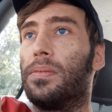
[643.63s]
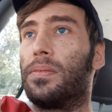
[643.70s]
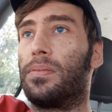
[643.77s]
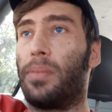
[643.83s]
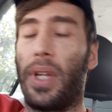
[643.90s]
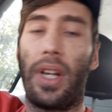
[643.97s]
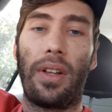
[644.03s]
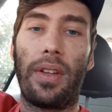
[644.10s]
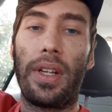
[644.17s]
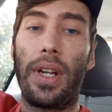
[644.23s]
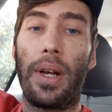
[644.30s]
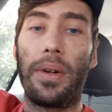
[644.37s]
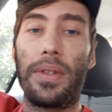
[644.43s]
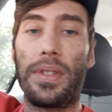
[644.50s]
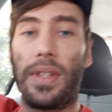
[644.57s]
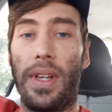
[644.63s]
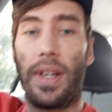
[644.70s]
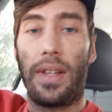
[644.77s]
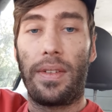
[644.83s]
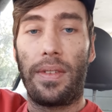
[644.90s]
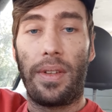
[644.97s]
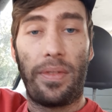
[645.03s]
Immediately noticed
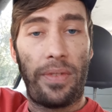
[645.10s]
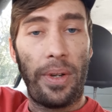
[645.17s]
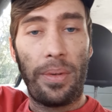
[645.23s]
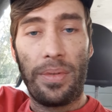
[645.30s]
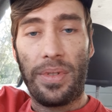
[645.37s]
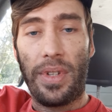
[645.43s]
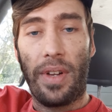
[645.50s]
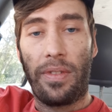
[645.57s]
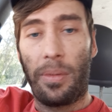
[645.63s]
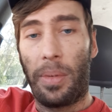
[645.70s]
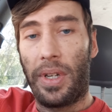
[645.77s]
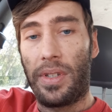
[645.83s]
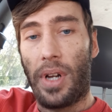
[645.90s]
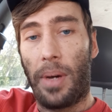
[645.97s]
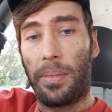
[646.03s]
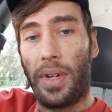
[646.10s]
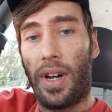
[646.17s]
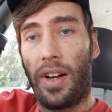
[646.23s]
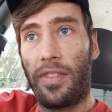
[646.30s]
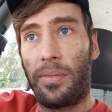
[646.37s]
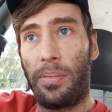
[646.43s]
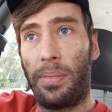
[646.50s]
that the food and stuff had been topped
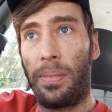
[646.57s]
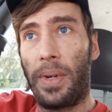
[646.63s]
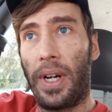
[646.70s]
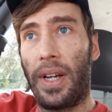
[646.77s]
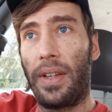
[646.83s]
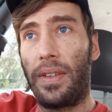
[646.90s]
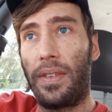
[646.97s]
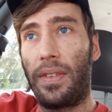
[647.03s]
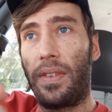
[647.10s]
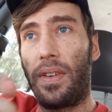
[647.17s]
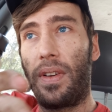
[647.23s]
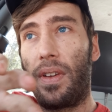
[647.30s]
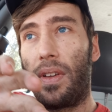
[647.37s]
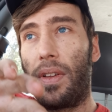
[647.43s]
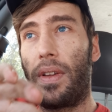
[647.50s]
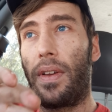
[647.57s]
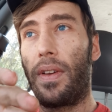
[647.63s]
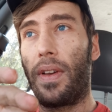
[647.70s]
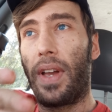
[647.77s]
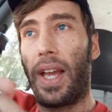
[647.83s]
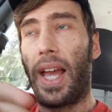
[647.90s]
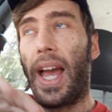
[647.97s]
off, but
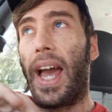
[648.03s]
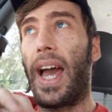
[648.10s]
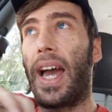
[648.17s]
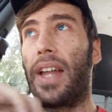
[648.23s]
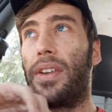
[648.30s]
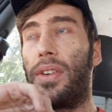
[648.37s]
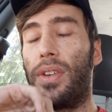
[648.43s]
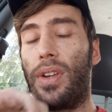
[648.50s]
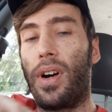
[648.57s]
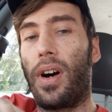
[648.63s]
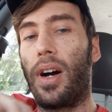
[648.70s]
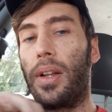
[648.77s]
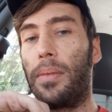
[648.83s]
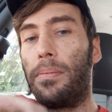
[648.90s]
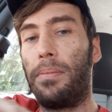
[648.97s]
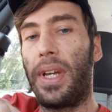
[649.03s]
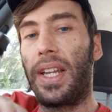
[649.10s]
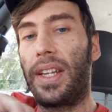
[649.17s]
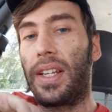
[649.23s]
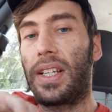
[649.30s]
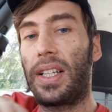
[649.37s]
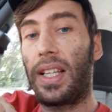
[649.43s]
it had not
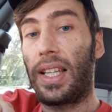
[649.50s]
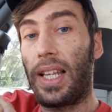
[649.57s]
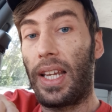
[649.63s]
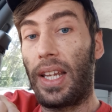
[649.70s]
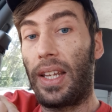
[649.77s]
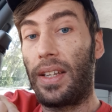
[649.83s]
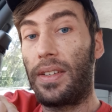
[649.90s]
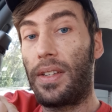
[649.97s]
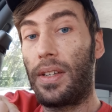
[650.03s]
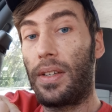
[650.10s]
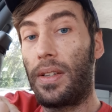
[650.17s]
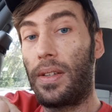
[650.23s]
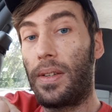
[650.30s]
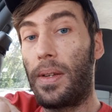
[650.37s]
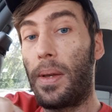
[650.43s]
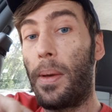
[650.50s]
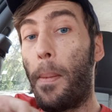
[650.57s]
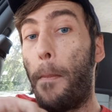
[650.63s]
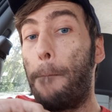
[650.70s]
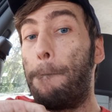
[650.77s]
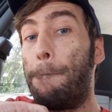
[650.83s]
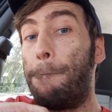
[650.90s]
been cleaned,
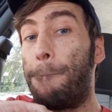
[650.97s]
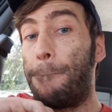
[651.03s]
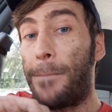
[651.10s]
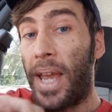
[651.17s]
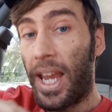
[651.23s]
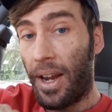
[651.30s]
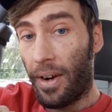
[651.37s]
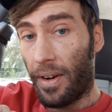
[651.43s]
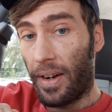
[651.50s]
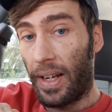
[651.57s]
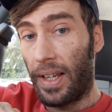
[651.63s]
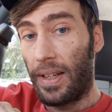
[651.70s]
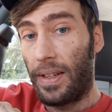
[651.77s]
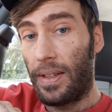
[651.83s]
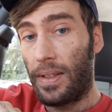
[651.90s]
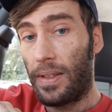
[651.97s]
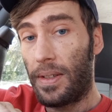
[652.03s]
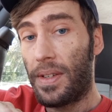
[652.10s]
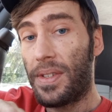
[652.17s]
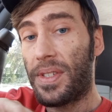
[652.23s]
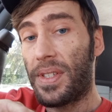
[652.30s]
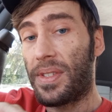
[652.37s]
period,
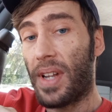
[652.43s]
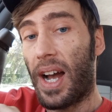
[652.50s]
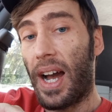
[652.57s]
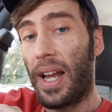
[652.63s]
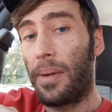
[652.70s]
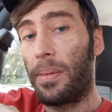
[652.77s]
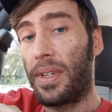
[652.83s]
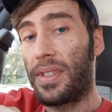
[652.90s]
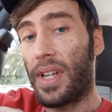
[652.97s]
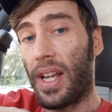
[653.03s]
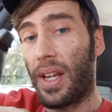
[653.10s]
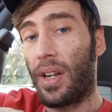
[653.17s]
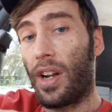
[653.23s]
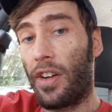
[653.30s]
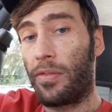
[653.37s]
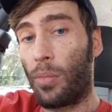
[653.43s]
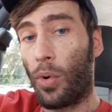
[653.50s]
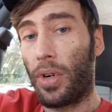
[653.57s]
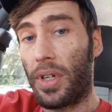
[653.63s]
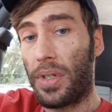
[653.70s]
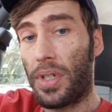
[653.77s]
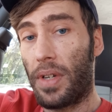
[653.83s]
since I had been taken off
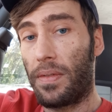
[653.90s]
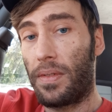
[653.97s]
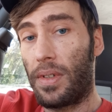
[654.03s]
morning shift.